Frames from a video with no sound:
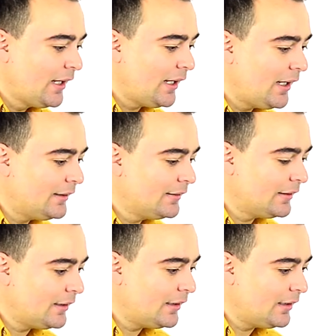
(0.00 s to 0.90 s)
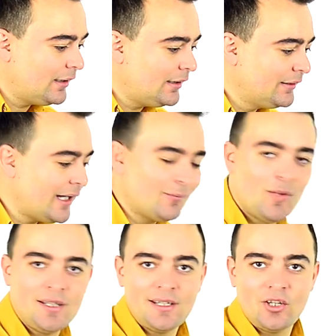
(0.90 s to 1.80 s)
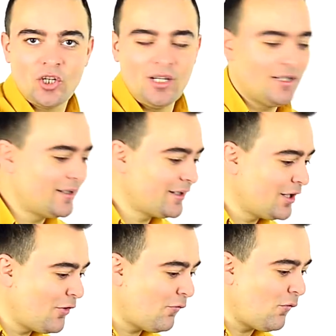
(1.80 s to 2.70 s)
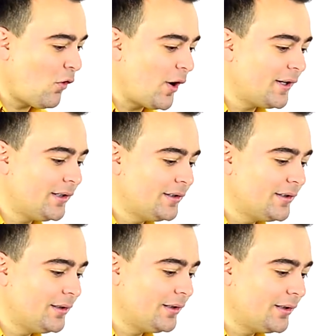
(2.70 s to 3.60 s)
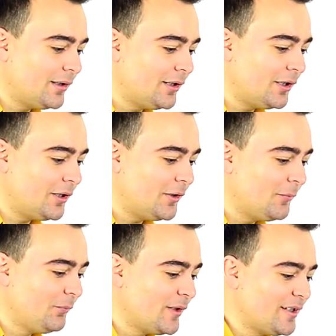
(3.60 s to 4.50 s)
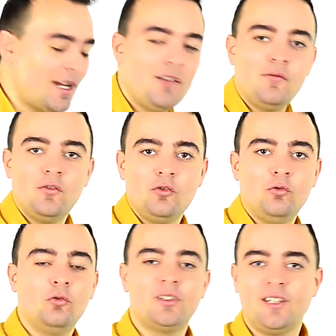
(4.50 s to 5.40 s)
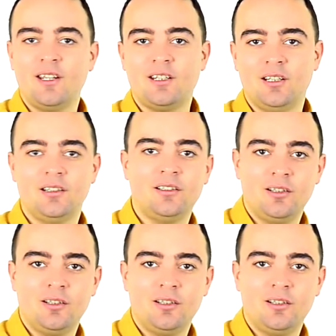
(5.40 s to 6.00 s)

And that message is for saving you taking